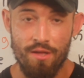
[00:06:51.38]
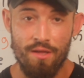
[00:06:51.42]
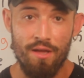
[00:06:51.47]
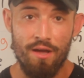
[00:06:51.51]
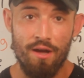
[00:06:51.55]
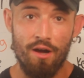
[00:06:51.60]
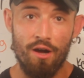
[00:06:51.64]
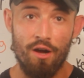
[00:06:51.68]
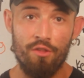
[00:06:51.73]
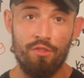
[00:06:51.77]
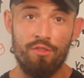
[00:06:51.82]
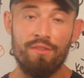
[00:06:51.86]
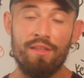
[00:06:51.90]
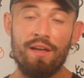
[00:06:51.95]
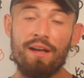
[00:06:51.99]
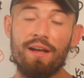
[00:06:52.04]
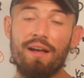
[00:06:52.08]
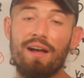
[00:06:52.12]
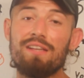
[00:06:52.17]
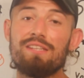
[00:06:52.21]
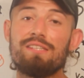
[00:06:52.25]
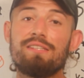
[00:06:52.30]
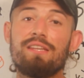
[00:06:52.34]
Other than that,
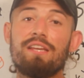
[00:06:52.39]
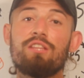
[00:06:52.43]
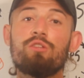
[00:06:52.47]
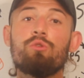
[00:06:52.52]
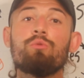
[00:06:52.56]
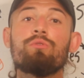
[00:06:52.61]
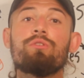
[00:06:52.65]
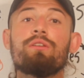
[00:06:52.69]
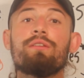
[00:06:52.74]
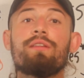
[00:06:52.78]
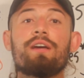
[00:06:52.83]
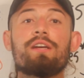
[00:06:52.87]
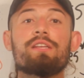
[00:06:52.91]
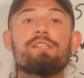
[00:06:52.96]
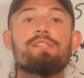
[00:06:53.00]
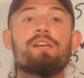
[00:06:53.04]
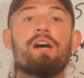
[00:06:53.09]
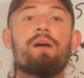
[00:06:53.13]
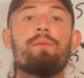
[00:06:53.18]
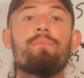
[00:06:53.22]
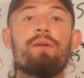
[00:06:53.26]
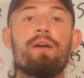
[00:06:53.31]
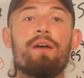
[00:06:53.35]
guys, stay tuned till next
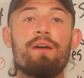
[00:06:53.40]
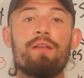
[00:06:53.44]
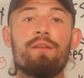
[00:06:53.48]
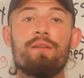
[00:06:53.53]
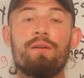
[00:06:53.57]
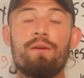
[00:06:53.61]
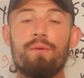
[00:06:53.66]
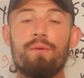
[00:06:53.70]
time, and